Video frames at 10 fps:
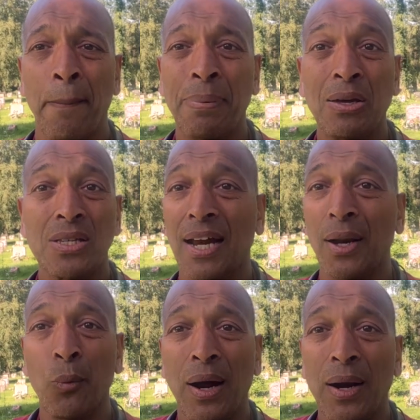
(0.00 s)
because I
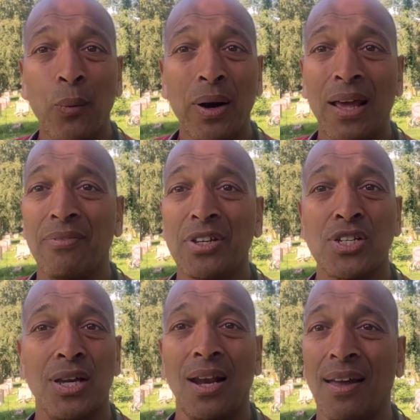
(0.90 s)
don't want to have a
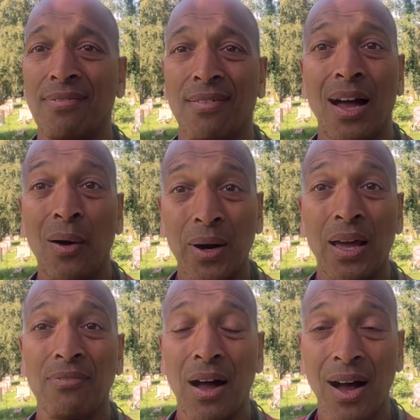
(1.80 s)
shit life. I want to
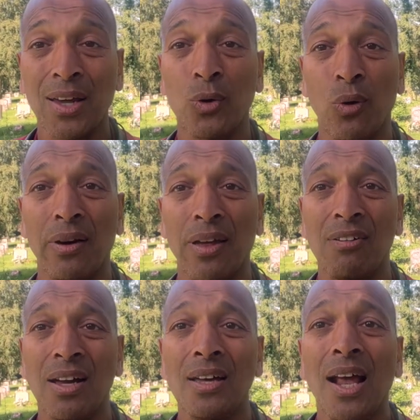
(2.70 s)
have a high quality of
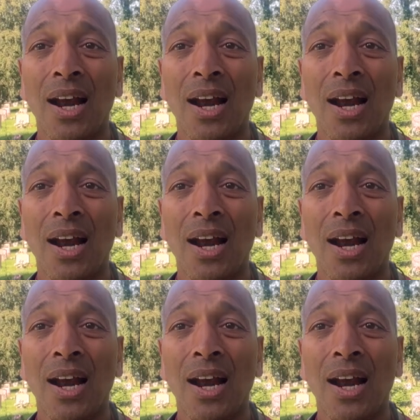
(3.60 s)
it.